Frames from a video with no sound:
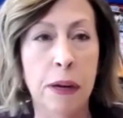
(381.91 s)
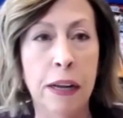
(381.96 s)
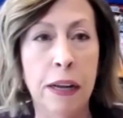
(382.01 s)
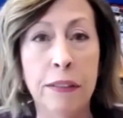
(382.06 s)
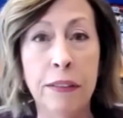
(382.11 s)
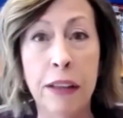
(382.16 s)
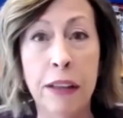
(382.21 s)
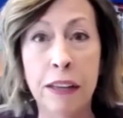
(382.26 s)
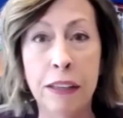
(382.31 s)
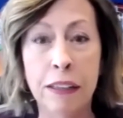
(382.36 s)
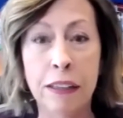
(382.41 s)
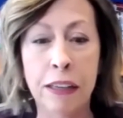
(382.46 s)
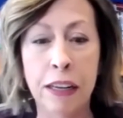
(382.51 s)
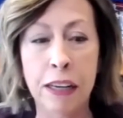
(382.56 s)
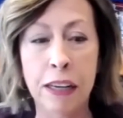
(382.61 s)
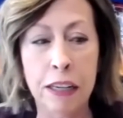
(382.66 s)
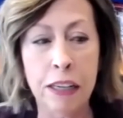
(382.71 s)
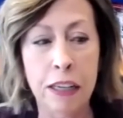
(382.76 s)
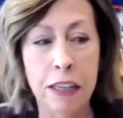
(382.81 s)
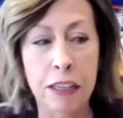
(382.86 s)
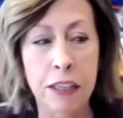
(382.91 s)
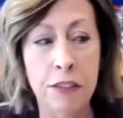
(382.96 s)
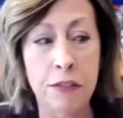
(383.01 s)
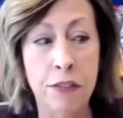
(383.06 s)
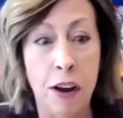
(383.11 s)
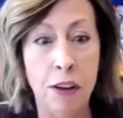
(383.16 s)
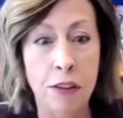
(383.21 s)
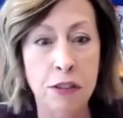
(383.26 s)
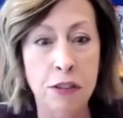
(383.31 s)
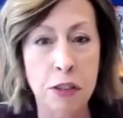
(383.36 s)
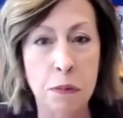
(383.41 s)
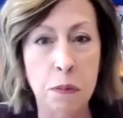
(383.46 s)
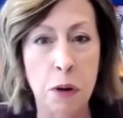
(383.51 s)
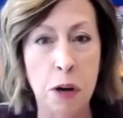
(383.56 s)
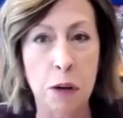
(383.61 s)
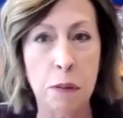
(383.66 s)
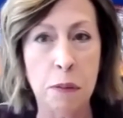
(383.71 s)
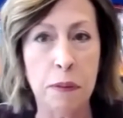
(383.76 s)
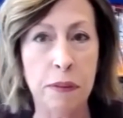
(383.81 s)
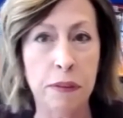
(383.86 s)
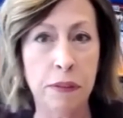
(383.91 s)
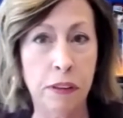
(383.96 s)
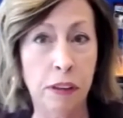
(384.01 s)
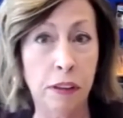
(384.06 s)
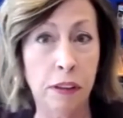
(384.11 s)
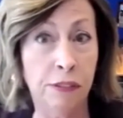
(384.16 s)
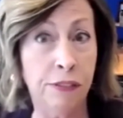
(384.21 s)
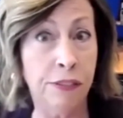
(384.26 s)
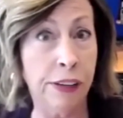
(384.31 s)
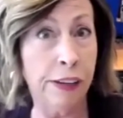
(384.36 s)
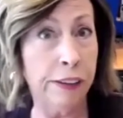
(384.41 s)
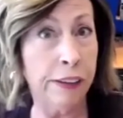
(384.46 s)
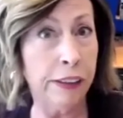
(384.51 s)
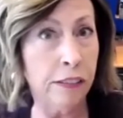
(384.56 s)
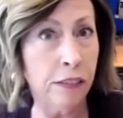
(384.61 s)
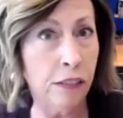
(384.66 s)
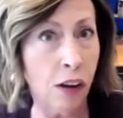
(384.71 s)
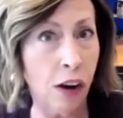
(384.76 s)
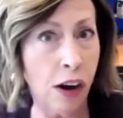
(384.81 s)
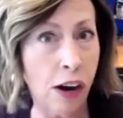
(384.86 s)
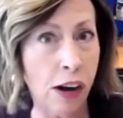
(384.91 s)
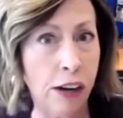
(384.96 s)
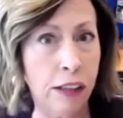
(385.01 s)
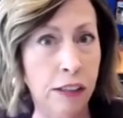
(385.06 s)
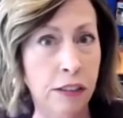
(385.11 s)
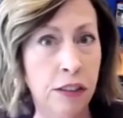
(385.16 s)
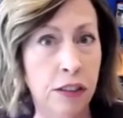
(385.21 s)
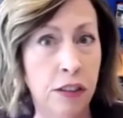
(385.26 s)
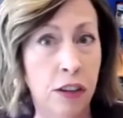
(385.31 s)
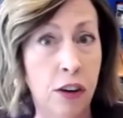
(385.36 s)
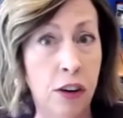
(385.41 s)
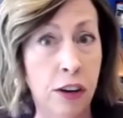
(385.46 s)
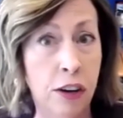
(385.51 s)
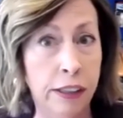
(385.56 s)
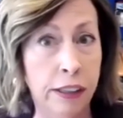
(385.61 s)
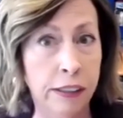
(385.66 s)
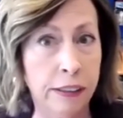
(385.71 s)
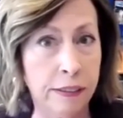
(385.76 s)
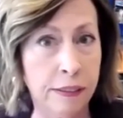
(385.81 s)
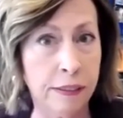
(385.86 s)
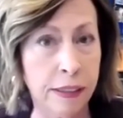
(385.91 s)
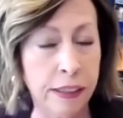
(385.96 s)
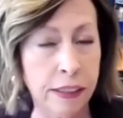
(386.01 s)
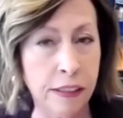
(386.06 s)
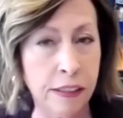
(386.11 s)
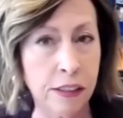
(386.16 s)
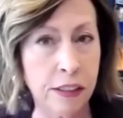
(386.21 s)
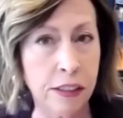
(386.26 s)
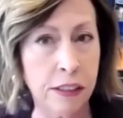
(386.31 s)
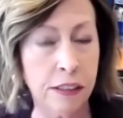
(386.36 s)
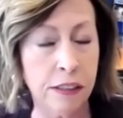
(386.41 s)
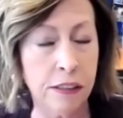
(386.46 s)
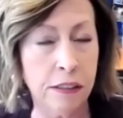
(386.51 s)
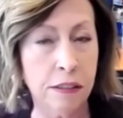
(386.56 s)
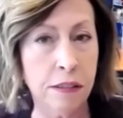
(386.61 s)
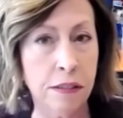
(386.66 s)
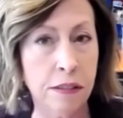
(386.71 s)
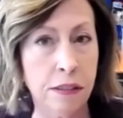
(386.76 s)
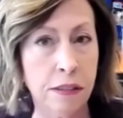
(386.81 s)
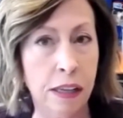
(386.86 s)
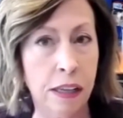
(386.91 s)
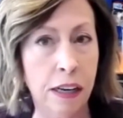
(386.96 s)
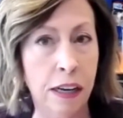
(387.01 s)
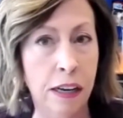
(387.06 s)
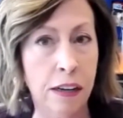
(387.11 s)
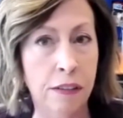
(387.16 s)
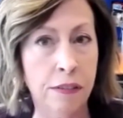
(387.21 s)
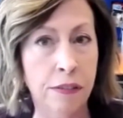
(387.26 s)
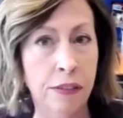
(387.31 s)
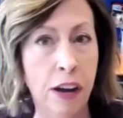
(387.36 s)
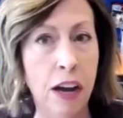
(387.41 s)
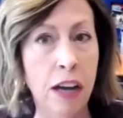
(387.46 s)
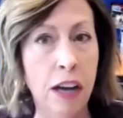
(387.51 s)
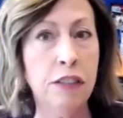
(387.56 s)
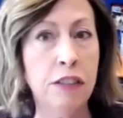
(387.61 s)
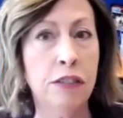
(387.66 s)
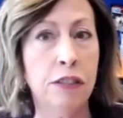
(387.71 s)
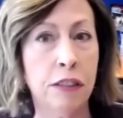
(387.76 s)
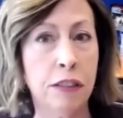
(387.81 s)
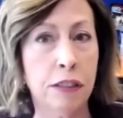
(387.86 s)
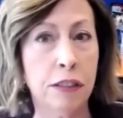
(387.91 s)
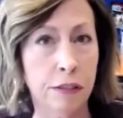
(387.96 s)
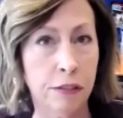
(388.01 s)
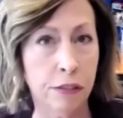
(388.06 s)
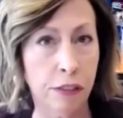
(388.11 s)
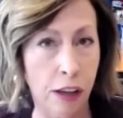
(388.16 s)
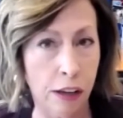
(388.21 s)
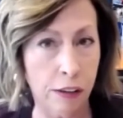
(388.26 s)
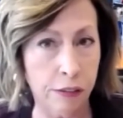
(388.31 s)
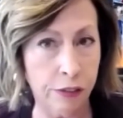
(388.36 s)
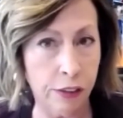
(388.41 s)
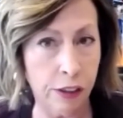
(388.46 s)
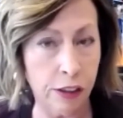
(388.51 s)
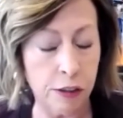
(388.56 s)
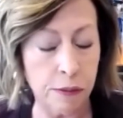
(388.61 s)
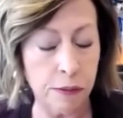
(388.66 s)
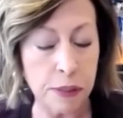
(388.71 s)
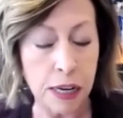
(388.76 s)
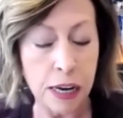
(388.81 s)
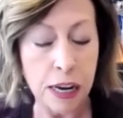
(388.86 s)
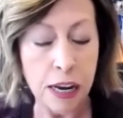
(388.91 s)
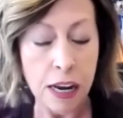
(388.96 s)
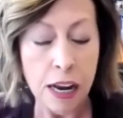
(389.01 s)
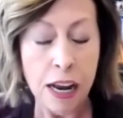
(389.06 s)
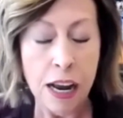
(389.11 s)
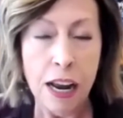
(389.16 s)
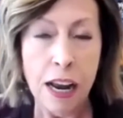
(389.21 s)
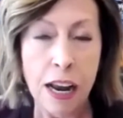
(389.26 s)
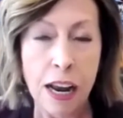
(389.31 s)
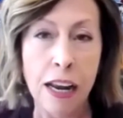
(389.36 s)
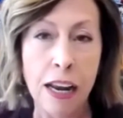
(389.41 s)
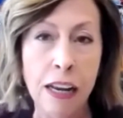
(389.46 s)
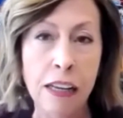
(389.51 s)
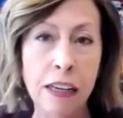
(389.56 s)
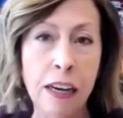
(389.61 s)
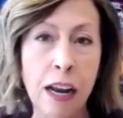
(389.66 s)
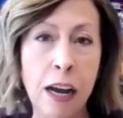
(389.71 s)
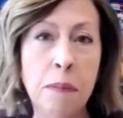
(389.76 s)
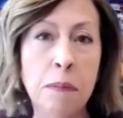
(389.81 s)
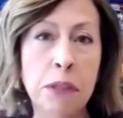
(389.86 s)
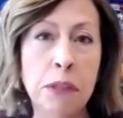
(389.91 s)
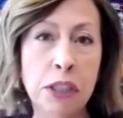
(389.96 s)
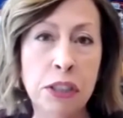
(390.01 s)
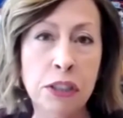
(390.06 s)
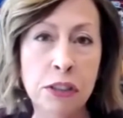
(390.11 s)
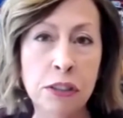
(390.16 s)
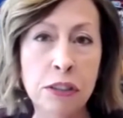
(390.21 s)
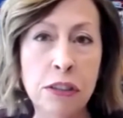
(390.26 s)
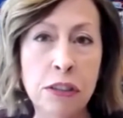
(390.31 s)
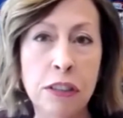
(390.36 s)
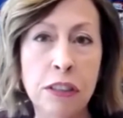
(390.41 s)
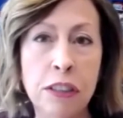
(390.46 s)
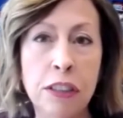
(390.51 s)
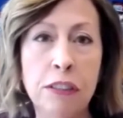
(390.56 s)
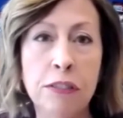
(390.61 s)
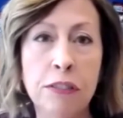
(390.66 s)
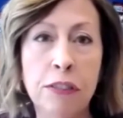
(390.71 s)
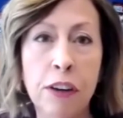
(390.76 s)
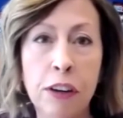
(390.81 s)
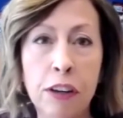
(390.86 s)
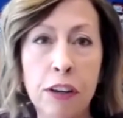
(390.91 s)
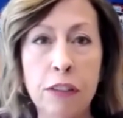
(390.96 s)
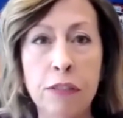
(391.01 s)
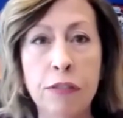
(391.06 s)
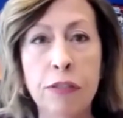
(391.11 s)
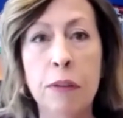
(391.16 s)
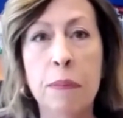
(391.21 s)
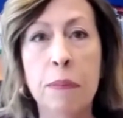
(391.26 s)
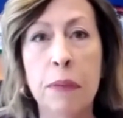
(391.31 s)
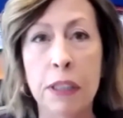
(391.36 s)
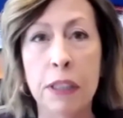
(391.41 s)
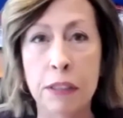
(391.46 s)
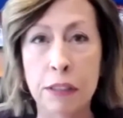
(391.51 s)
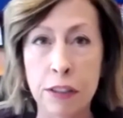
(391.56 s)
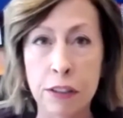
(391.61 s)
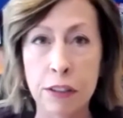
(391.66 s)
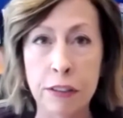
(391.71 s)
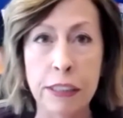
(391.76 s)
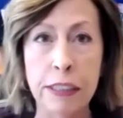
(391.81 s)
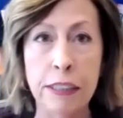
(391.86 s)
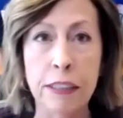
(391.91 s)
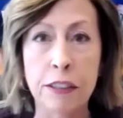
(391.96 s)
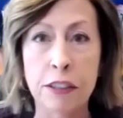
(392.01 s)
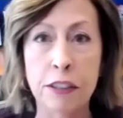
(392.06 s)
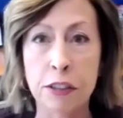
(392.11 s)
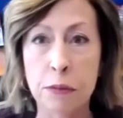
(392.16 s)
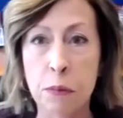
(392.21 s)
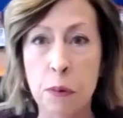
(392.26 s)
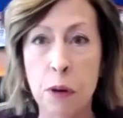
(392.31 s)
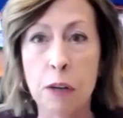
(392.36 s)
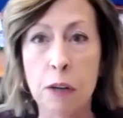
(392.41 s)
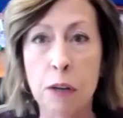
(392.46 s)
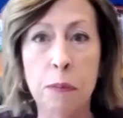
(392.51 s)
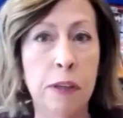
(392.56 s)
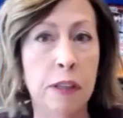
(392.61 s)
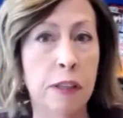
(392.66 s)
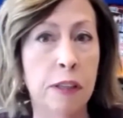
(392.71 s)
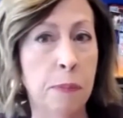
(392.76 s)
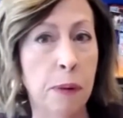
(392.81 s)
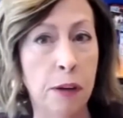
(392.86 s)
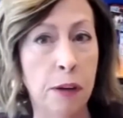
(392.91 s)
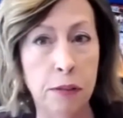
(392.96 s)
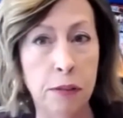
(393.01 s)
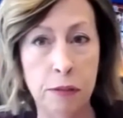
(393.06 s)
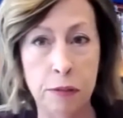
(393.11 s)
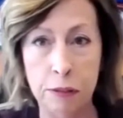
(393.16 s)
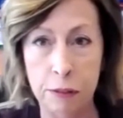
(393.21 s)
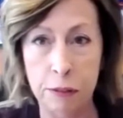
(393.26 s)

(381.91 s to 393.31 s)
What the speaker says: And then you've also worked with very large organizations that have hundreds of law firms. And I'm sure you've heard from attorneys that you've worked with, both